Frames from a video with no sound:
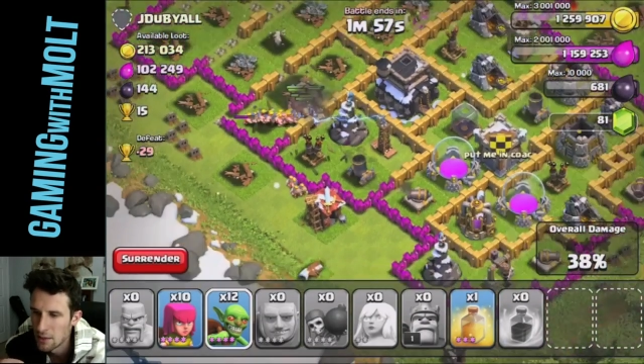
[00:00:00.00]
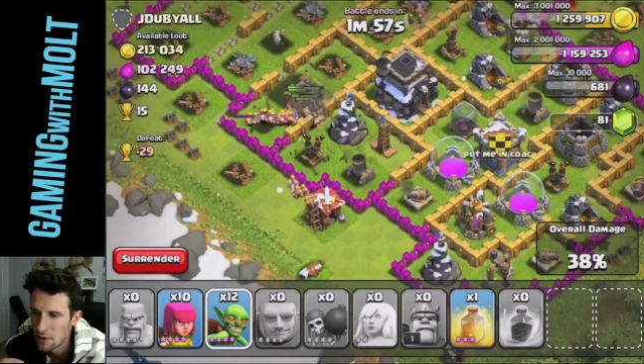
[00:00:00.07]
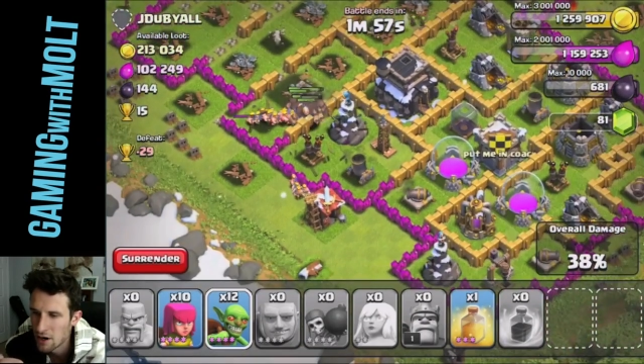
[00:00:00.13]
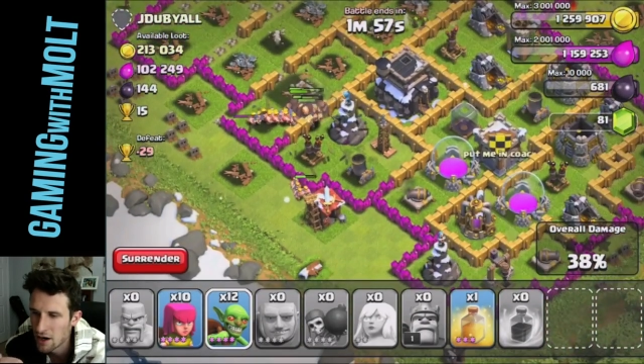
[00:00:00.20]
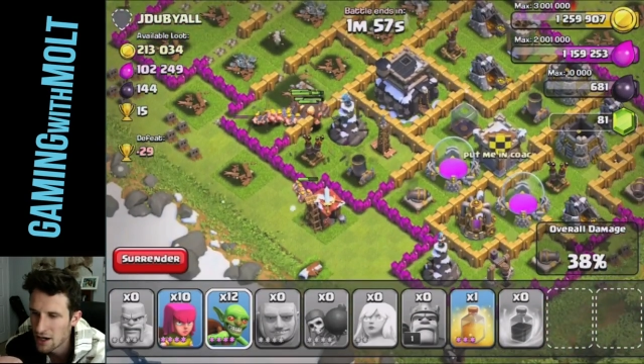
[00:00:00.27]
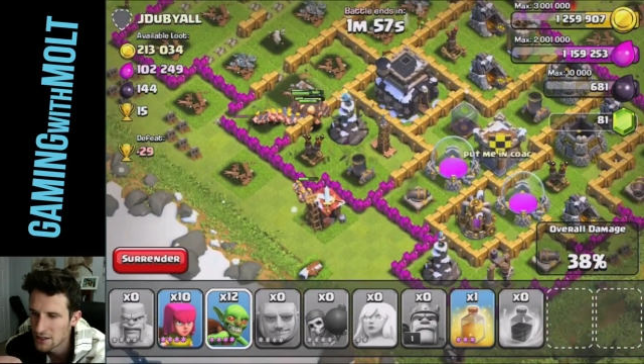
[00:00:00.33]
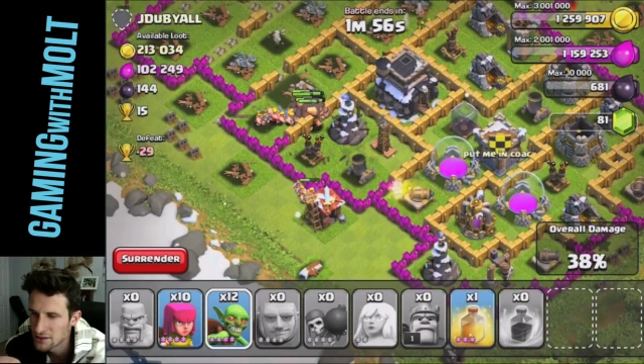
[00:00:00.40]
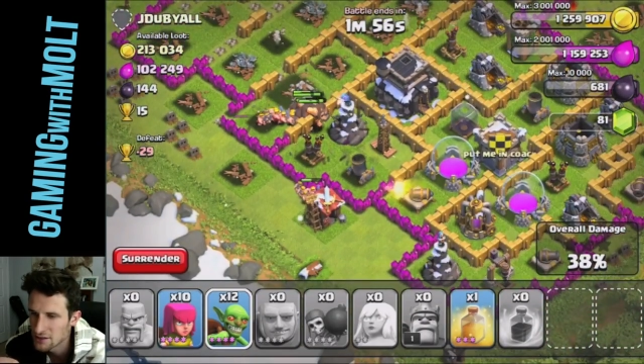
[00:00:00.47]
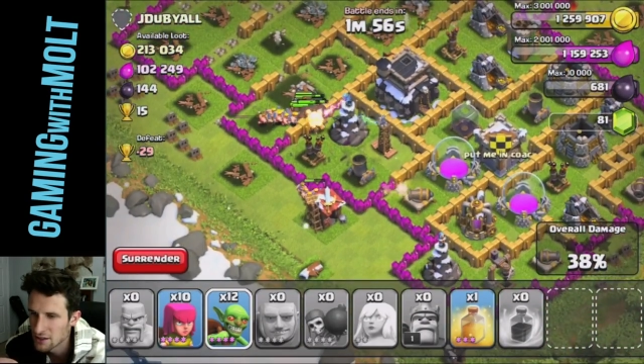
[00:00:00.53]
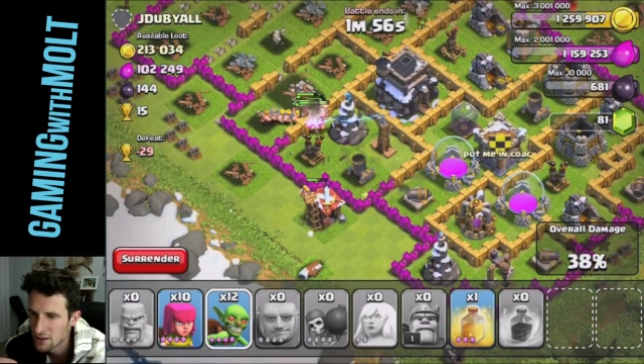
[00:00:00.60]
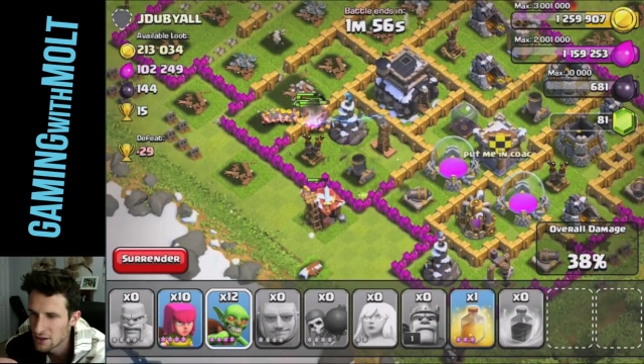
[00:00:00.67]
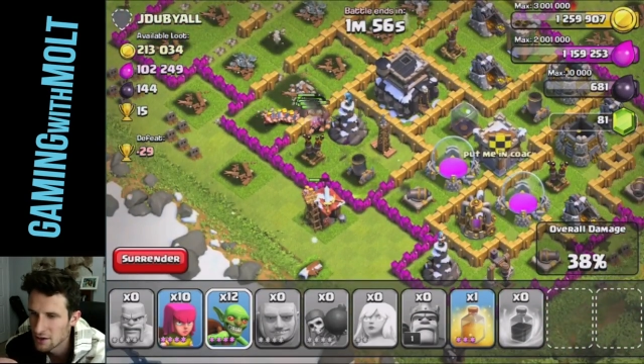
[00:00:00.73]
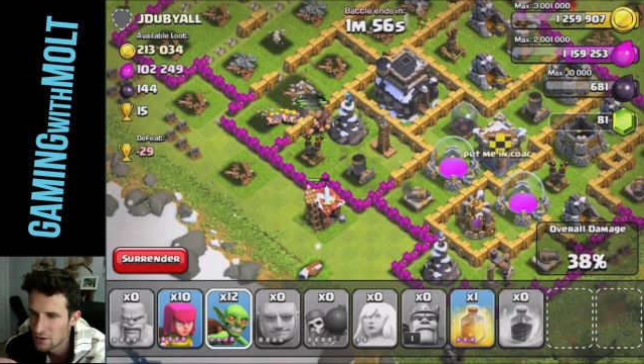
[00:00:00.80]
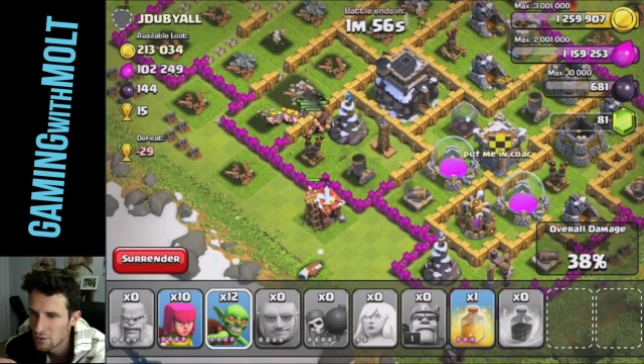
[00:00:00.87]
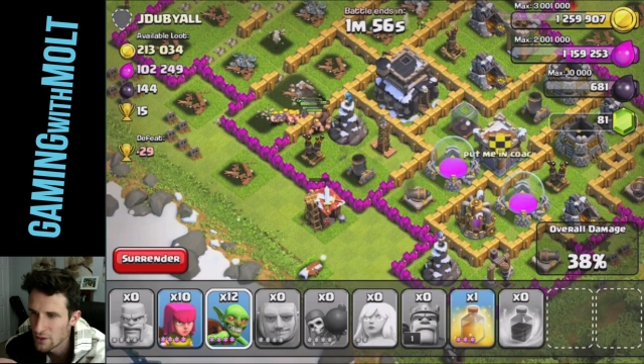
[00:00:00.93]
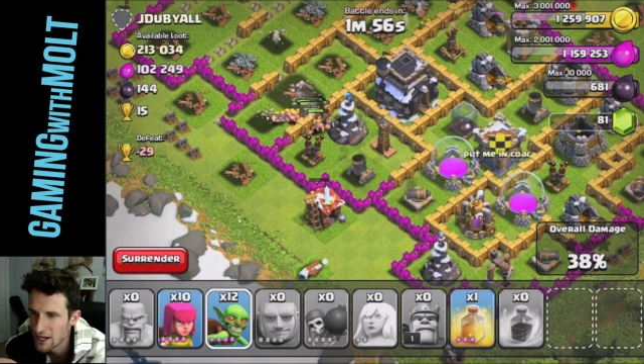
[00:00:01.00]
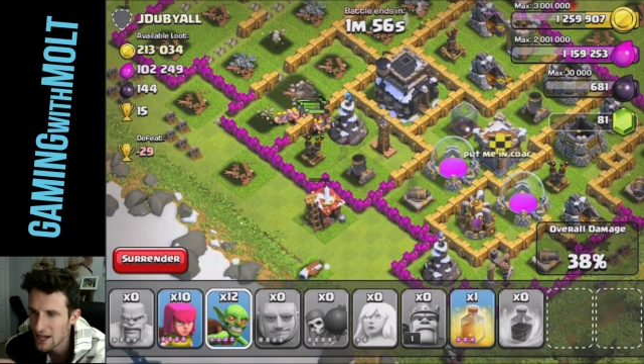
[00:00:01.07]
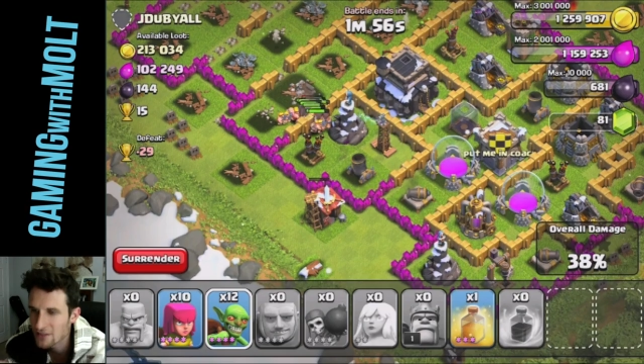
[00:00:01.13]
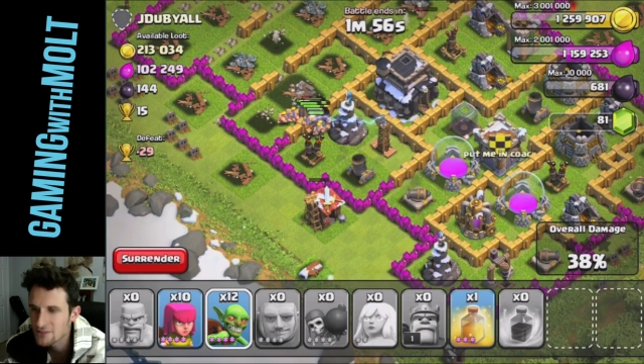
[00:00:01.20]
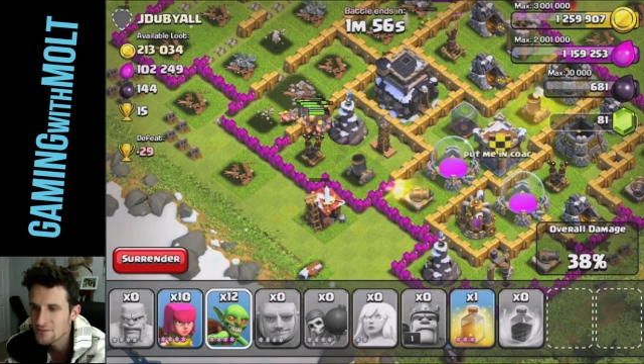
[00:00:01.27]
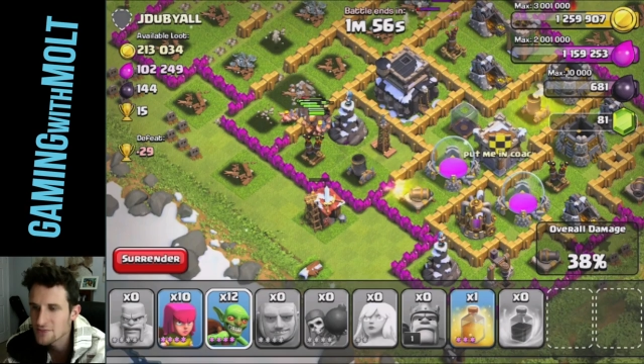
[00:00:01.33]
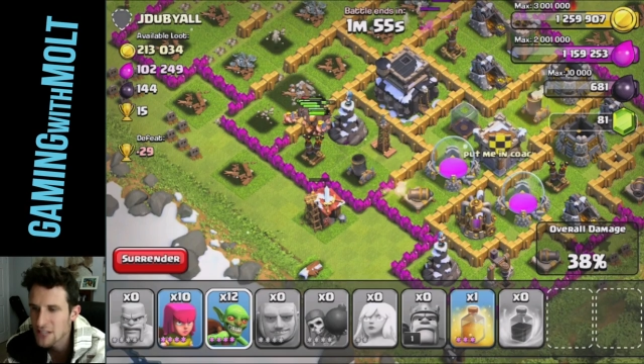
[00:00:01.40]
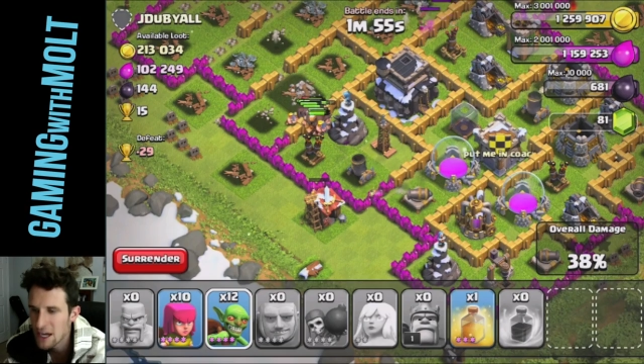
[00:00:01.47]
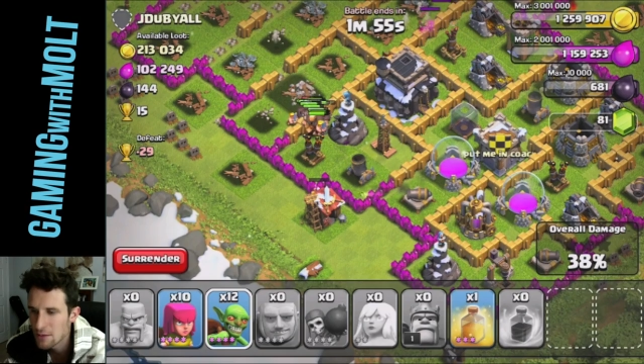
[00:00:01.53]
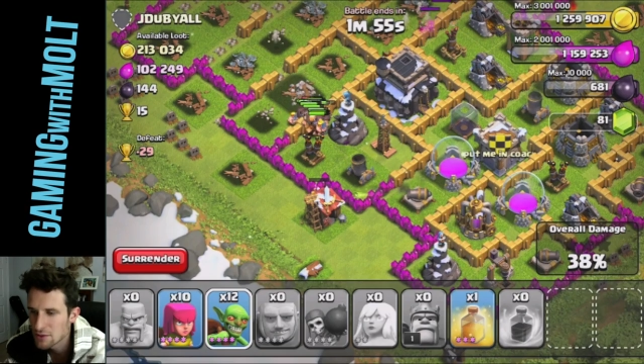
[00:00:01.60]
Alright, so we have some time.